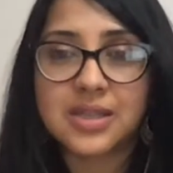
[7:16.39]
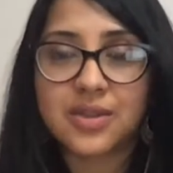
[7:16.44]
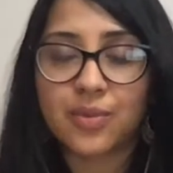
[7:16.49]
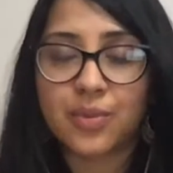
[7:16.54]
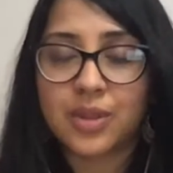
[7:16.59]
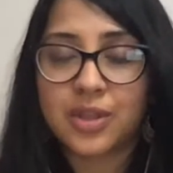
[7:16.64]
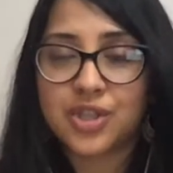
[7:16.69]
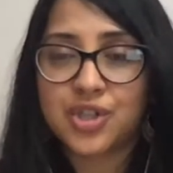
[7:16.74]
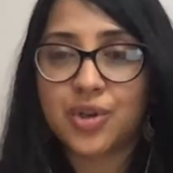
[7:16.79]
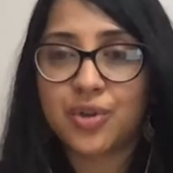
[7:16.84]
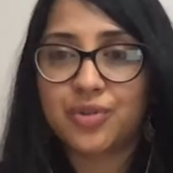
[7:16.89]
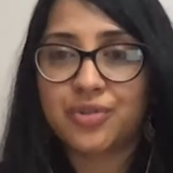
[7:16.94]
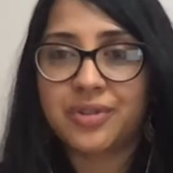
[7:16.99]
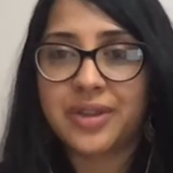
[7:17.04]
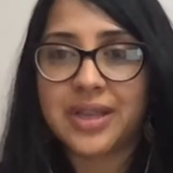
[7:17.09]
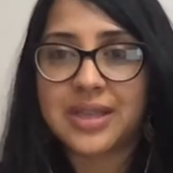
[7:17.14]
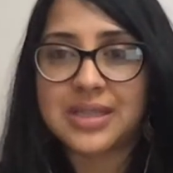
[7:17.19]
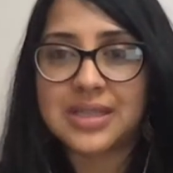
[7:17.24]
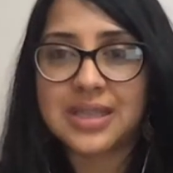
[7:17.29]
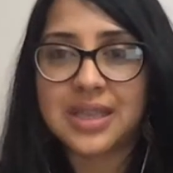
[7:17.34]
So when the children
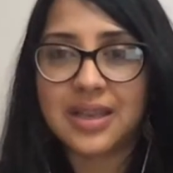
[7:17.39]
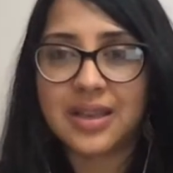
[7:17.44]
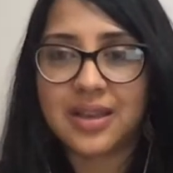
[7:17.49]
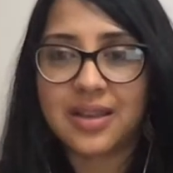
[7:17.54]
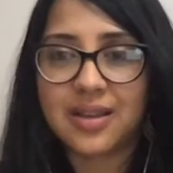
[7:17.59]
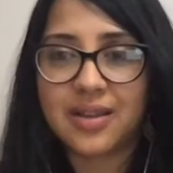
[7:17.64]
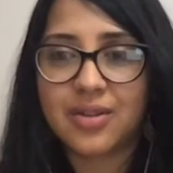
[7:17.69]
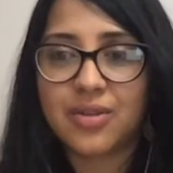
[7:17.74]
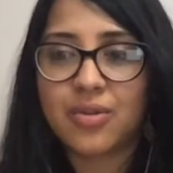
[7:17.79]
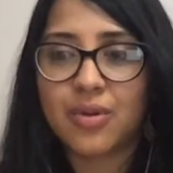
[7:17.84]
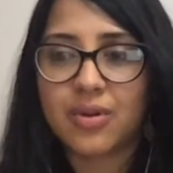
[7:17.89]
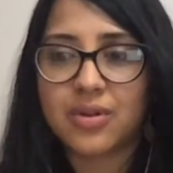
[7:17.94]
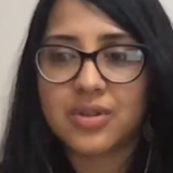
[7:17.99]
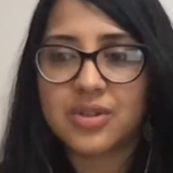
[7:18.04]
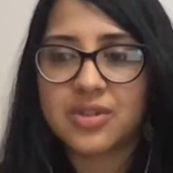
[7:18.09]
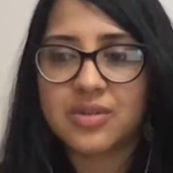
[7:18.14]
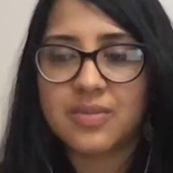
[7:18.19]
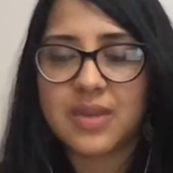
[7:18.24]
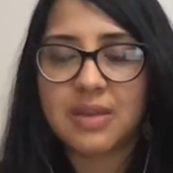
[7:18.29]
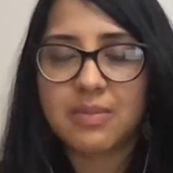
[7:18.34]
get sick, not
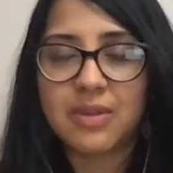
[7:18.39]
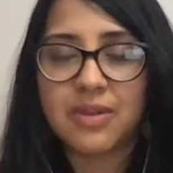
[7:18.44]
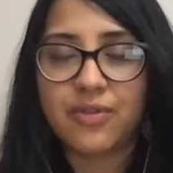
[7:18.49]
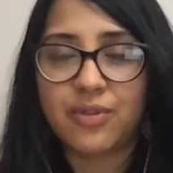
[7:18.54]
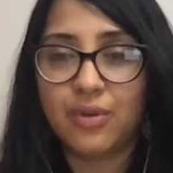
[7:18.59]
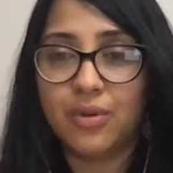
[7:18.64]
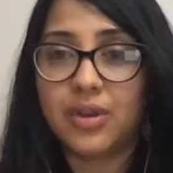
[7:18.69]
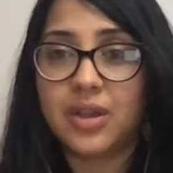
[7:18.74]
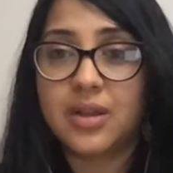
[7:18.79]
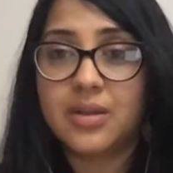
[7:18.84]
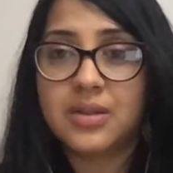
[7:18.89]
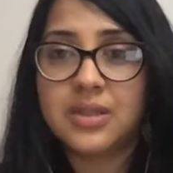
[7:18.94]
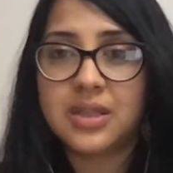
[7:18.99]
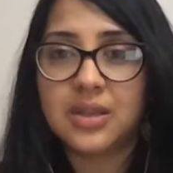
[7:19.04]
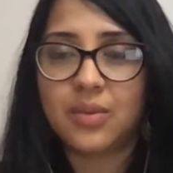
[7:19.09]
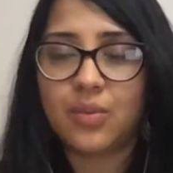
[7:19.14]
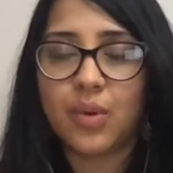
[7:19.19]
to make me feel guilty.